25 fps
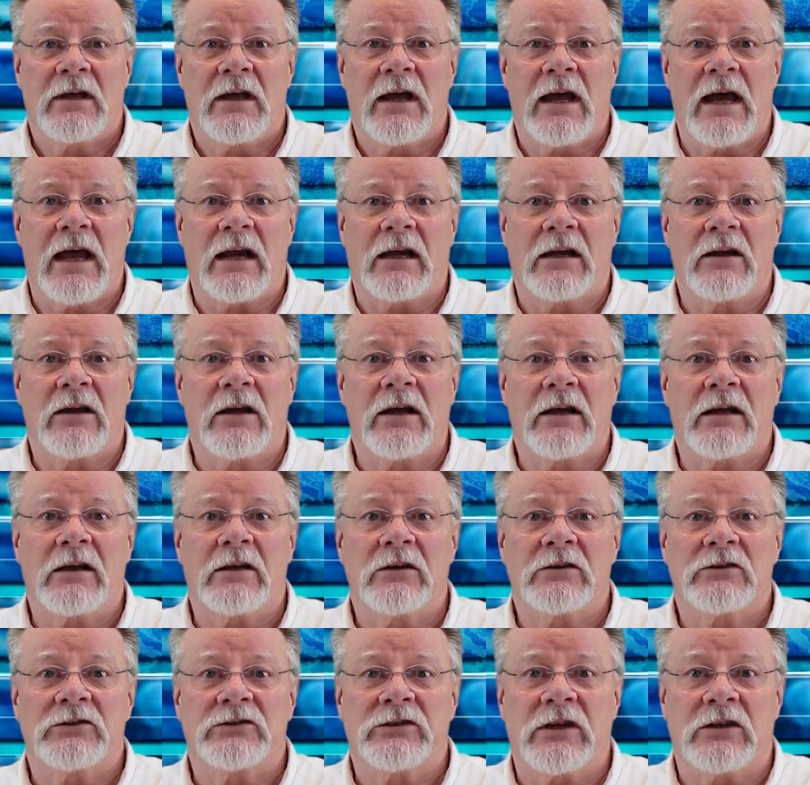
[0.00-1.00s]
and,
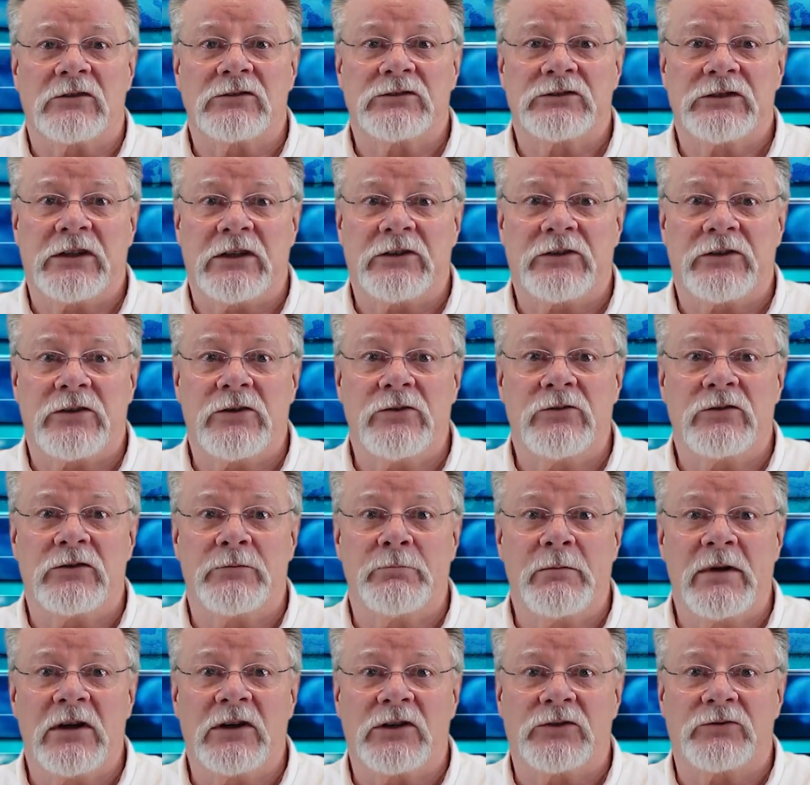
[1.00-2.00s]
like Ceausescu's
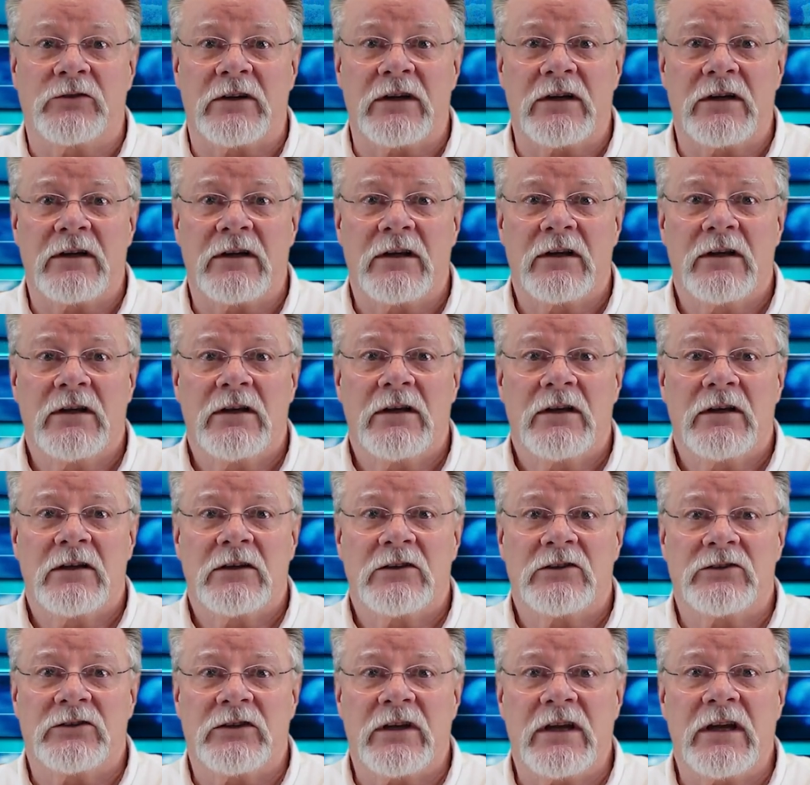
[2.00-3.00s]
military,
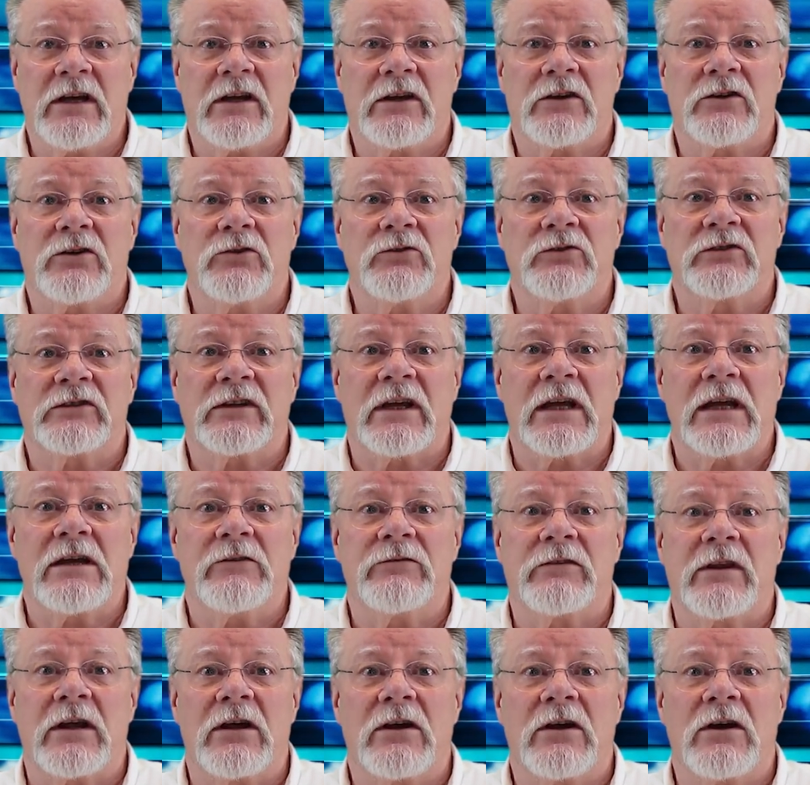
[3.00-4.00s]
seek to
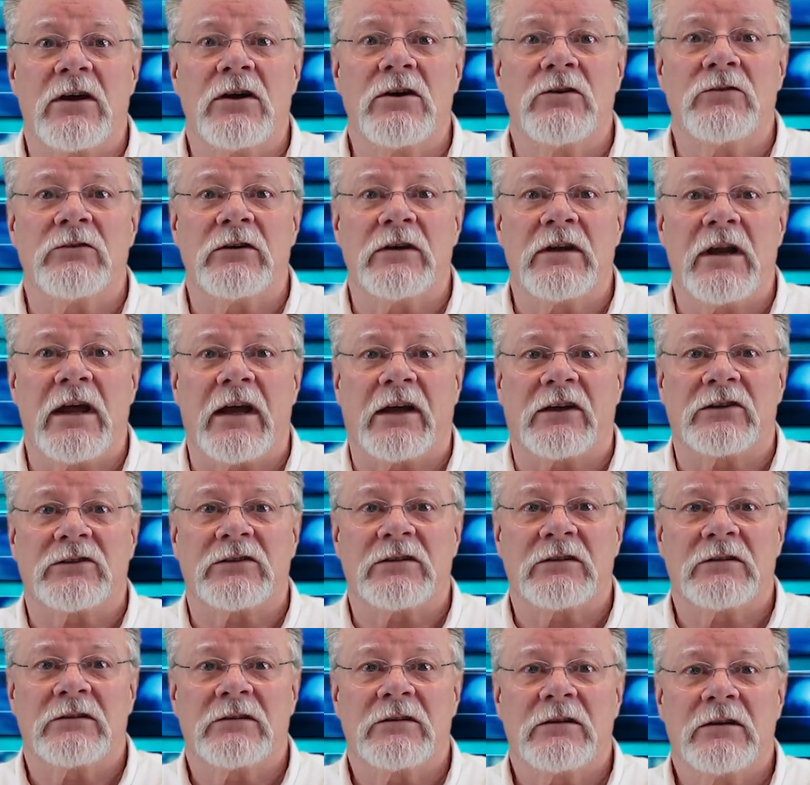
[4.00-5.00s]
save their own
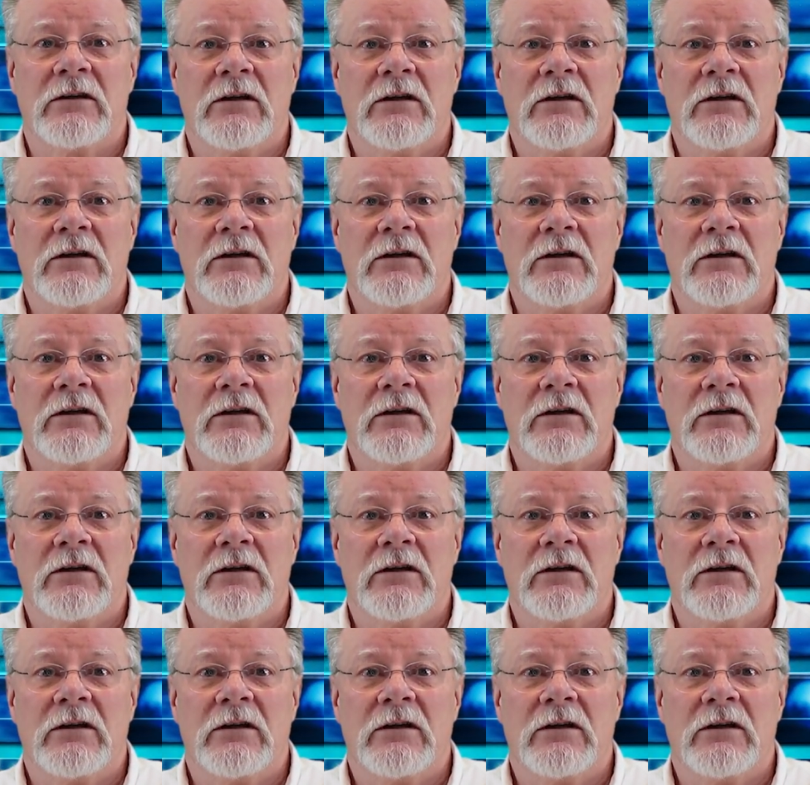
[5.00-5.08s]
necks?